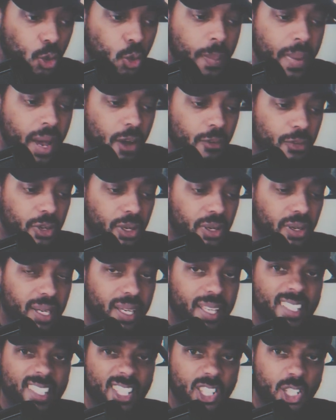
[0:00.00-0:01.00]
Whomever
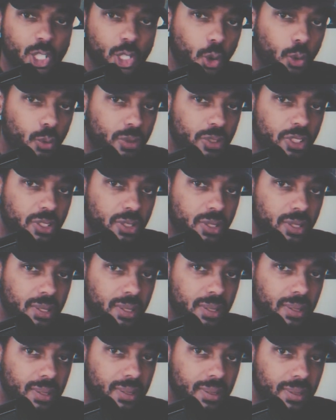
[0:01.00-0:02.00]

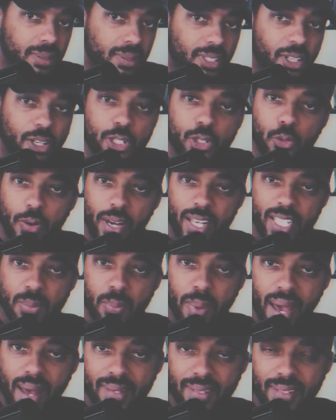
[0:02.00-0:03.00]
insults or
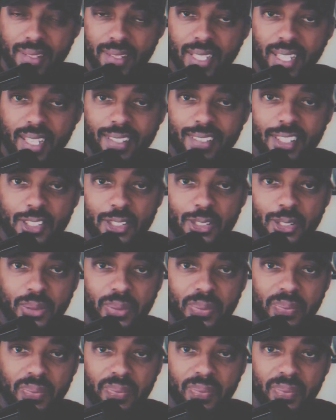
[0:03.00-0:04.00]
trespasses against
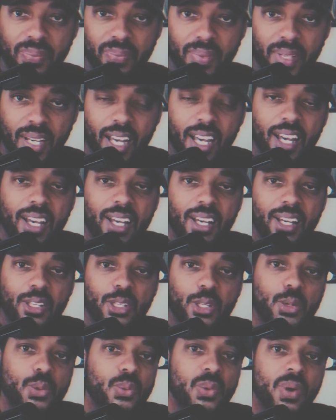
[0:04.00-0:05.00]
you,
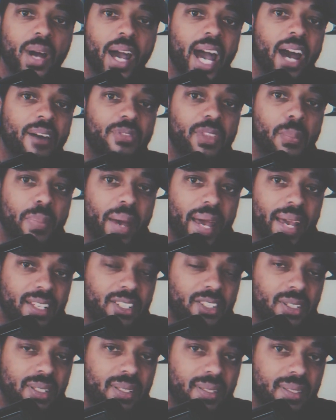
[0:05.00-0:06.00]
you have the
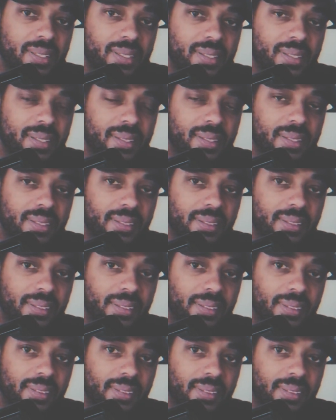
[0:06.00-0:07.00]
patience
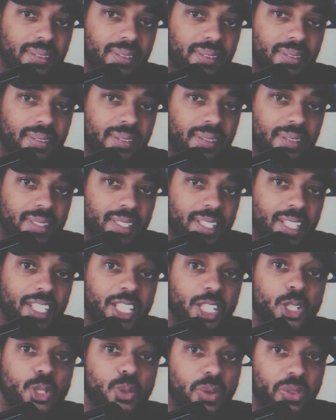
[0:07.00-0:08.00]

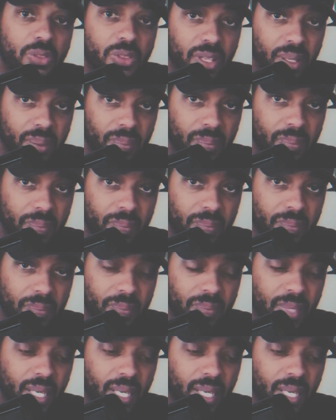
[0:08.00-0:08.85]
to deal with them.